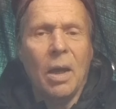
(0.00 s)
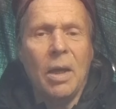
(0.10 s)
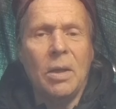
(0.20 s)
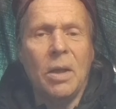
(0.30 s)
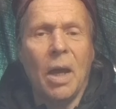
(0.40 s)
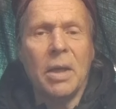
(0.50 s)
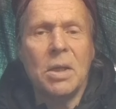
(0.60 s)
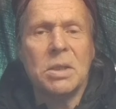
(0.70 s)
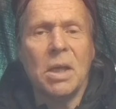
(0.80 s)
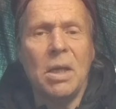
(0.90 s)
And I
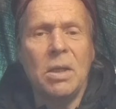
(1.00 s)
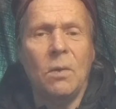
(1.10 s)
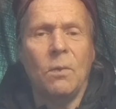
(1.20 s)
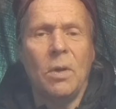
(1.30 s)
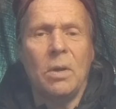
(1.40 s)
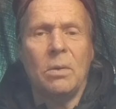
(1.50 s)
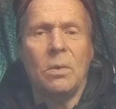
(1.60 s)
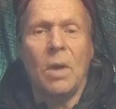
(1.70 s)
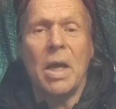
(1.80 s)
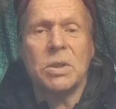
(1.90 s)
can say,
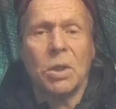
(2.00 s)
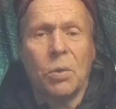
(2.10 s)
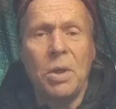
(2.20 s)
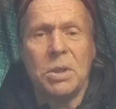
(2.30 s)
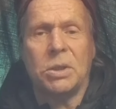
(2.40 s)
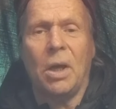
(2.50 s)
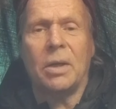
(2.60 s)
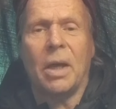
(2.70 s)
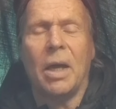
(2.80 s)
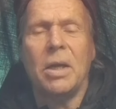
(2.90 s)
as a
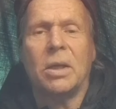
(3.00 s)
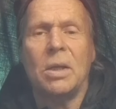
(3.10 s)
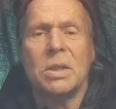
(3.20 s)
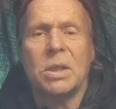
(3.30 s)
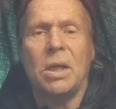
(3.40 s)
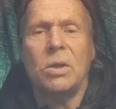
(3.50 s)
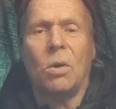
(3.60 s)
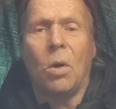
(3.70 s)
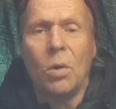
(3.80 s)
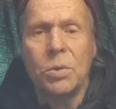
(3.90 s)
Christian, I can
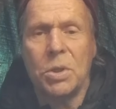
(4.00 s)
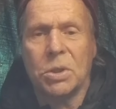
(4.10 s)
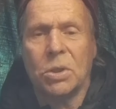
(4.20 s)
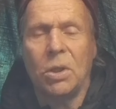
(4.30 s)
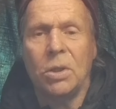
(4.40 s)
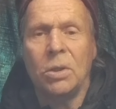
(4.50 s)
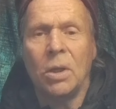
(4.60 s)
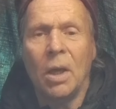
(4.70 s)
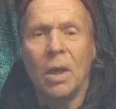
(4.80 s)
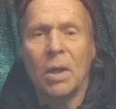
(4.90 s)
say
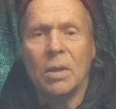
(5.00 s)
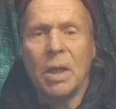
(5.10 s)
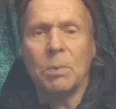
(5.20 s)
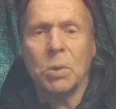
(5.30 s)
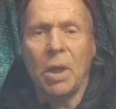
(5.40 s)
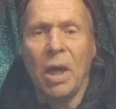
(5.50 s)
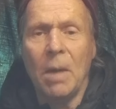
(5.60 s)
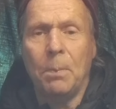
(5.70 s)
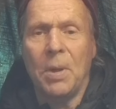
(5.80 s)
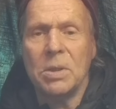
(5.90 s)
honestly that what
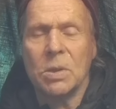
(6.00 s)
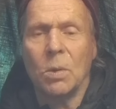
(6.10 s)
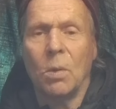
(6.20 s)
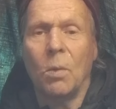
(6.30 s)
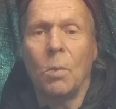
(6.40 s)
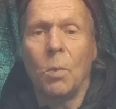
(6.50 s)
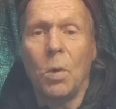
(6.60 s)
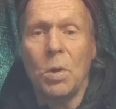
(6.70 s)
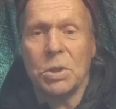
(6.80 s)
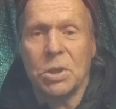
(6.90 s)
happens
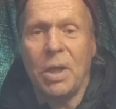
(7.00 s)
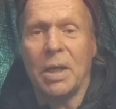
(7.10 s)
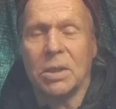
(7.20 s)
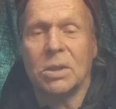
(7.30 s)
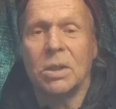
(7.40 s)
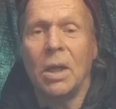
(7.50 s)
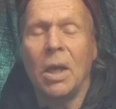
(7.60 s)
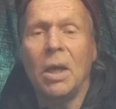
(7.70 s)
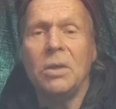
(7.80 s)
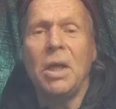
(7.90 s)
was that
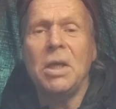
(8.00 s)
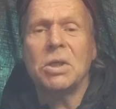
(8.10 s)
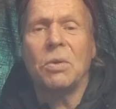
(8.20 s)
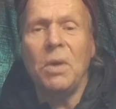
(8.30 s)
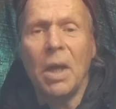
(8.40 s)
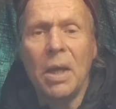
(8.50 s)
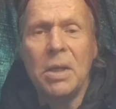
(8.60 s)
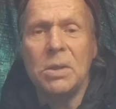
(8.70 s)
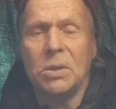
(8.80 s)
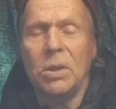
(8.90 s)
they
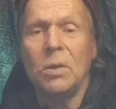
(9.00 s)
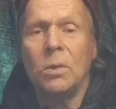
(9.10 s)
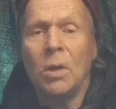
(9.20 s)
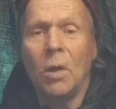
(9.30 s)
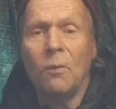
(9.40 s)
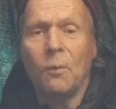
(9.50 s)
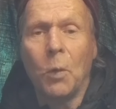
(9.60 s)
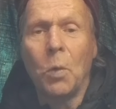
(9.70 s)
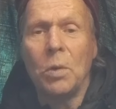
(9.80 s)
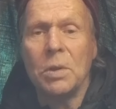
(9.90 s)
created
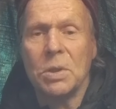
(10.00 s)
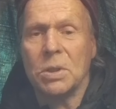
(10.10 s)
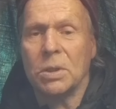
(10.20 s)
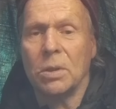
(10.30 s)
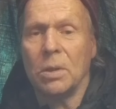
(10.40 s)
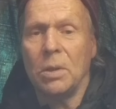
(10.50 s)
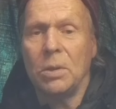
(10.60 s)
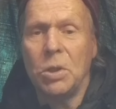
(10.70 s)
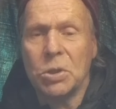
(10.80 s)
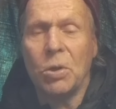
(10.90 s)
false
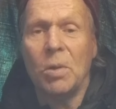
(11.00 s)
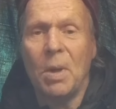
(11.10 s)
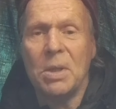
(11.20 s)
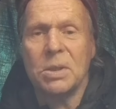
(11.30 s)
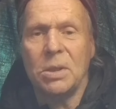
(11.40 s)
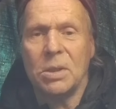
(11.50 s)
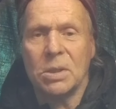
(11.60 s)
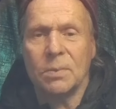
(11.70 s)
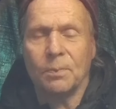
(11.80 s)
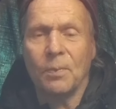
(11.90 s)

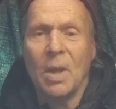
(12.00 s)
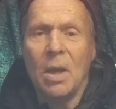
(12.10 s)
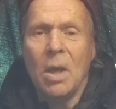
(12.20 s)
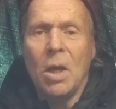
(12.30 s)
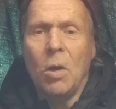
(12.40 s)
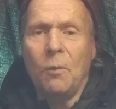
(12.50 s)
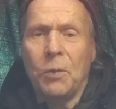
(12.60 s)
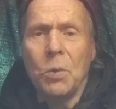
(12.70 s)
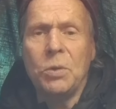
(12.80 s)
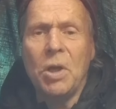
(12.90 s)
disturbances. A
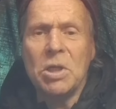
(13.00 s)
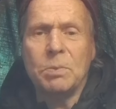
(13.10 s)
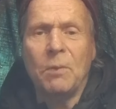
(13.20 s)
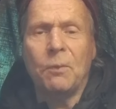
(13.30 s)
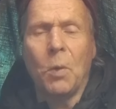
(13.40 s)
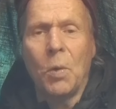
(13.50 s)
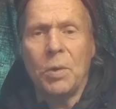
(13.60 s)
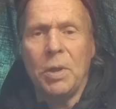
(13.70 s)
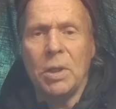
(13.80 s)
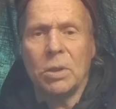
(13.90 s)
few days
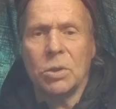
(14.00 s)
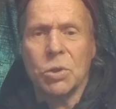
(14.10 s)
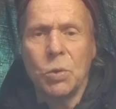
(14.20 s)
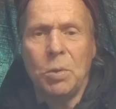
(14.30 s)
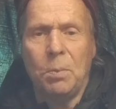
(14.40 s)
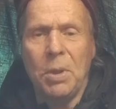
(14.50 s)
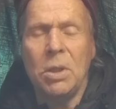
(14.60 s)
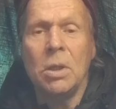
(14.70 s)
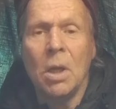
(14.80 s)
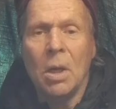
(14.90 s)
before it should
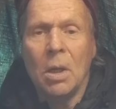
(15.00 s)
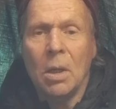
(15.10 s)
be